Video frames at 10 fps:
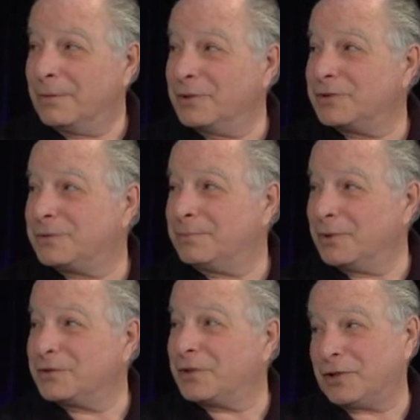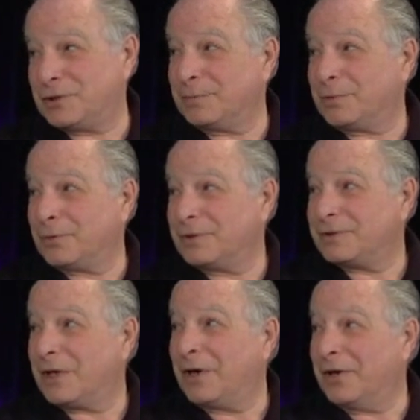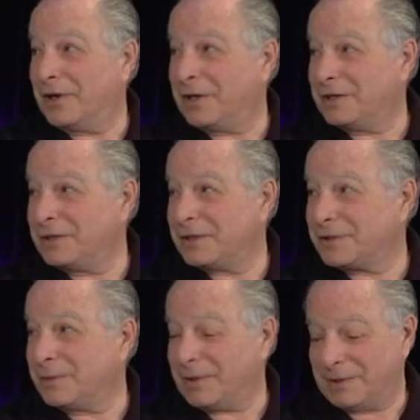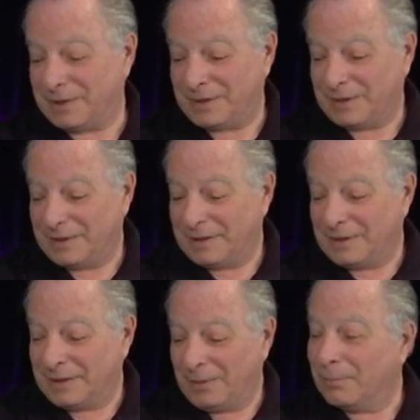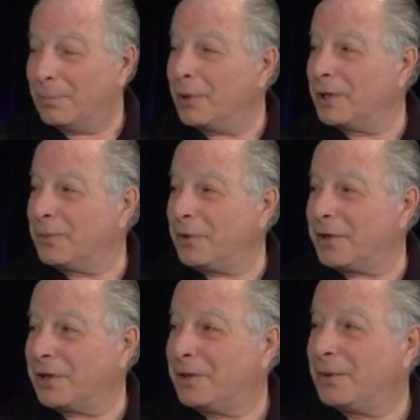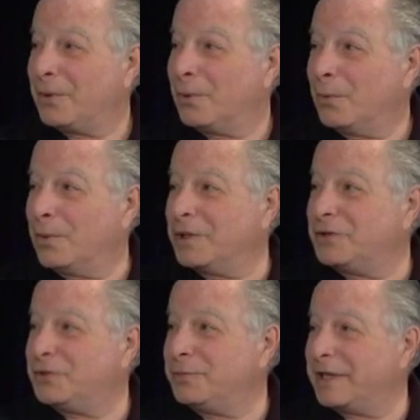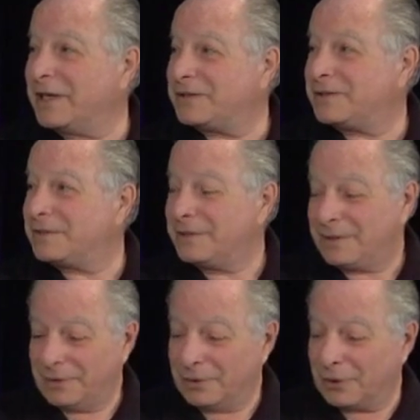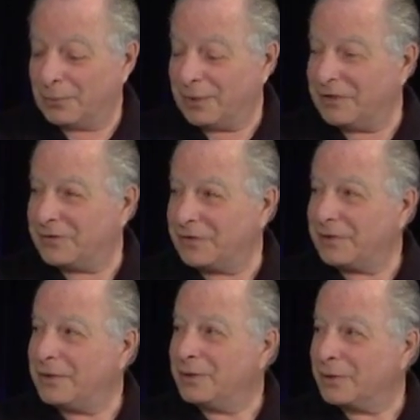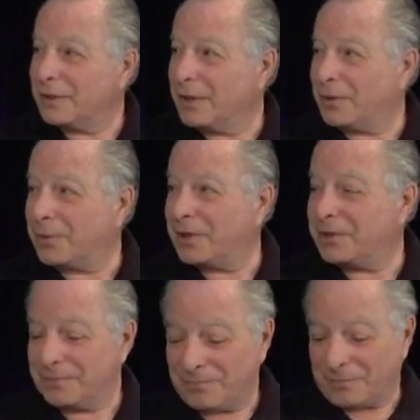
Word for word: Wow. Most arch supports are not adjustable. How do you adjust that? Boiling water, 1 to 2 minutes. You can raise it, you can lower it.